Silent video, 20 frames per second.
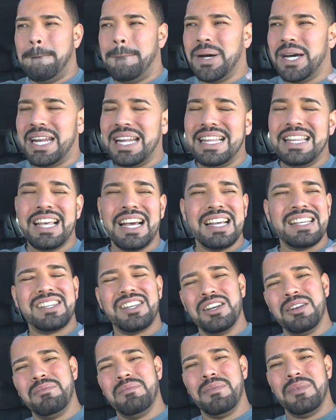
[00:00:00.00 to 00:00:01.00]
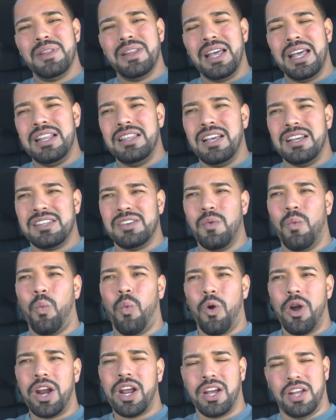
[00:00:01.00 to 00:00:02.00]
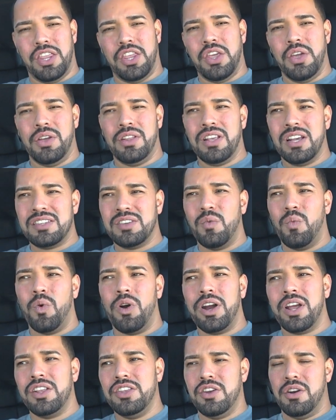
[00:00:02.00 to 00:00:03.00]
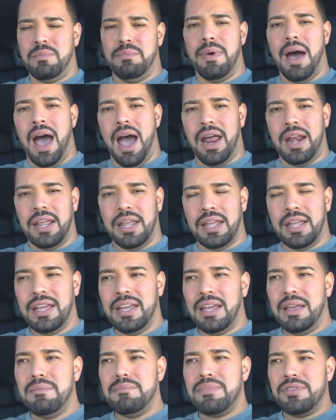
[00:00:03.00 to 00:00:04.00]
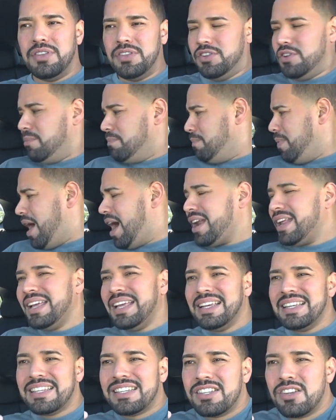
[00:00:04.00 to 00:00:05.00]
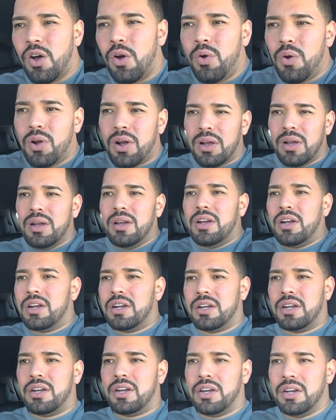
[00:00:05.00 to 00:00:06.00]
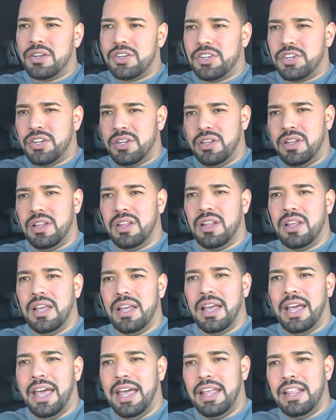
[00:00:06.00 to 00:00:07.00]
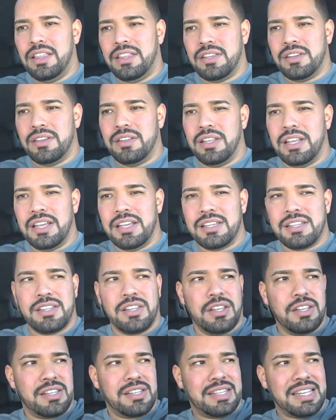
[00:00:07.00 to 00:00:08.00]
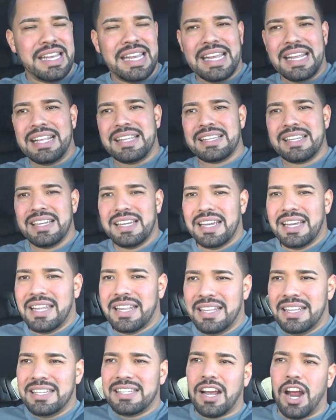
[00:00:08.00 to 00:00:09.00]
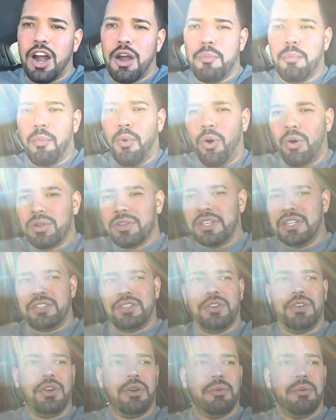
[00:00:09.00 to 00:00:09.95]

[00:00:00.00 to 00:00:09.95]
but it doesn't work on you. It doesn't work on your body. Your body is so cushioned into this seat. These are molded to